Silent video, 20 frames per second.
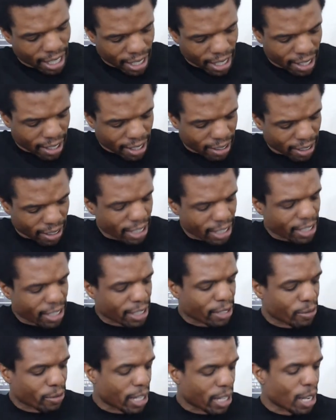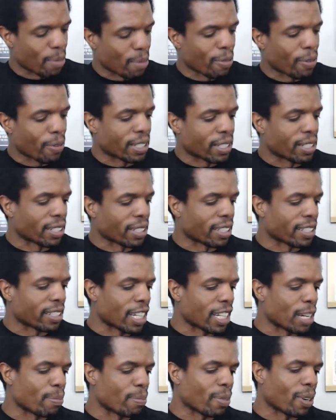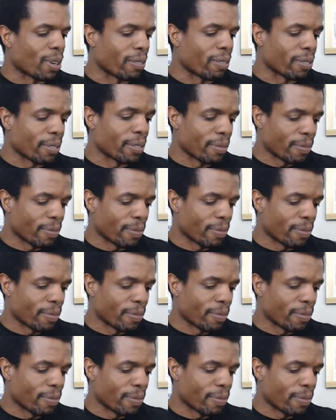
I guess it would help if I took the tape off.